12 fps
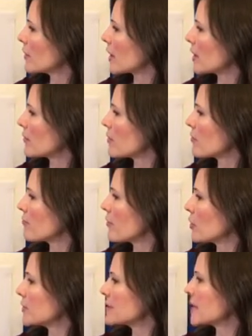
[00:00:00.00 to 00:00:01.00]
kind of the
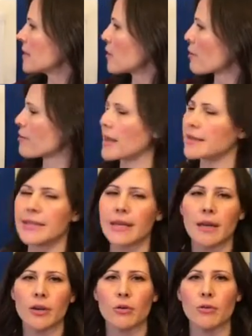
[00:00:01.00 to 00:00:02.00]
false,
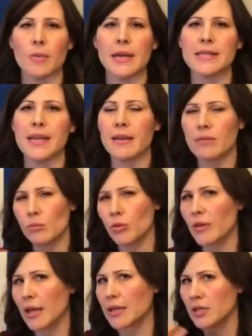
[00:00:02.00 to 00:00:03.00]
inauthentic growth mindset and
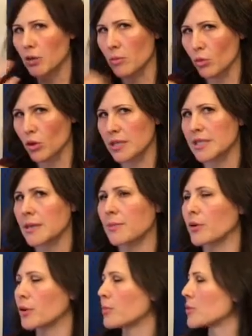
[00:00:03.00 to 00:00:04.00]
moving into a more
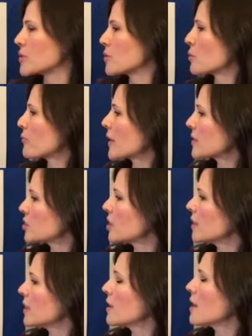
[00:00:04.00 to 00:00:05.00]
deeper personal reflection
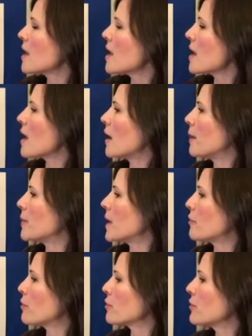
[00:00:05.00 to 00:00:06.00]
on it. Um,
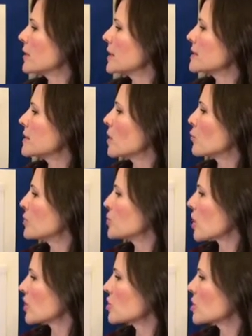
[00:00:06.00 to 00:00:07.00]
and third is a
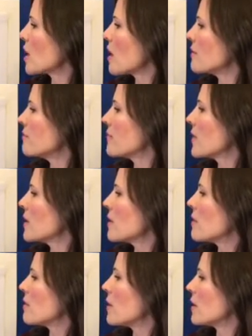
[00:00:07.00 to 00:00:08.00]
rejection of
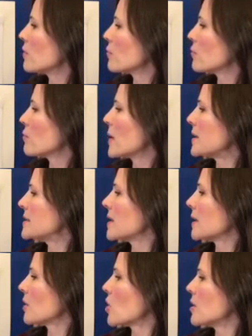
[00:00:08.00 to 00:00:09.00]
the growth
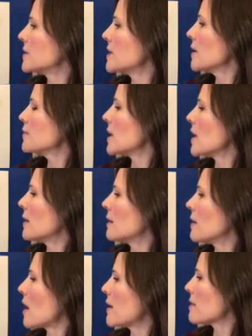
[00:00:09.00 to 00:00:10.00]
mindset concept. And
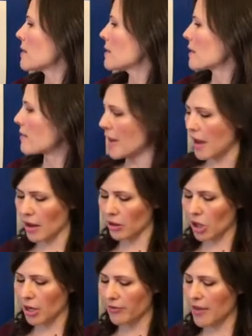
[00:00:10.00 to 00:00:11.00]
I think that, that a
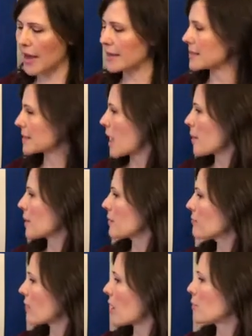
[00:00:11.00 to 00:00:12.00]
lot of that is coming
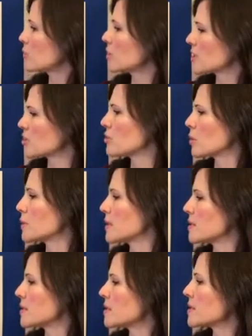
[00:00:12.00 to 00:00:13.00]
from rejection or
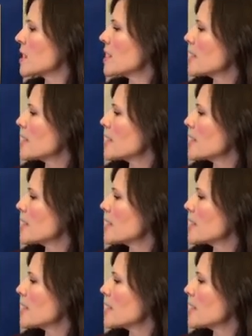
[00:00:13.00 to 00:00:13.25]
resistance